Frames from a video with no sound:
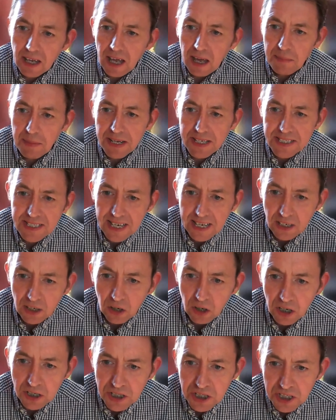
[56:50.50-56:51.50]
MS
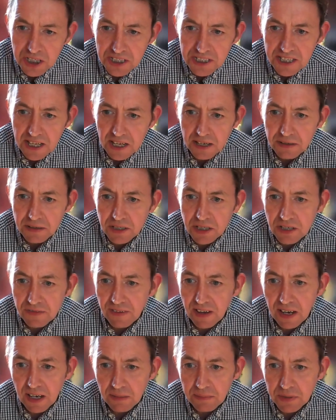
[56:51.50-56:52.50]
technologies that are
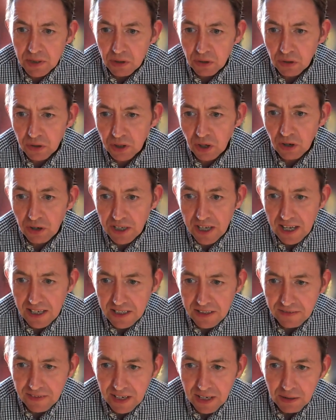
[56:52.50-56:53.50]
developed or not yet
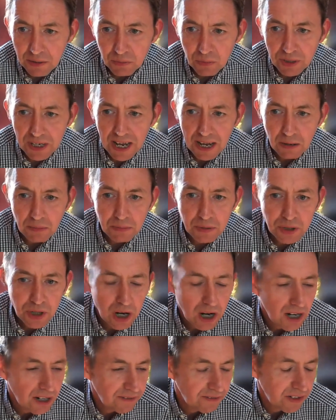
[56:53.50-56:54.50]
developed would help
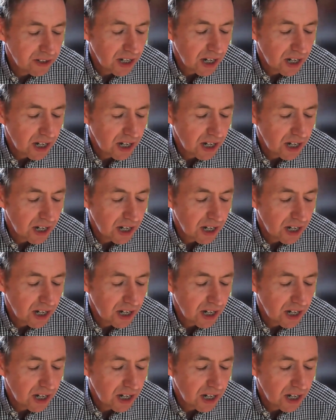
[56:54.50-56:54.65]
drive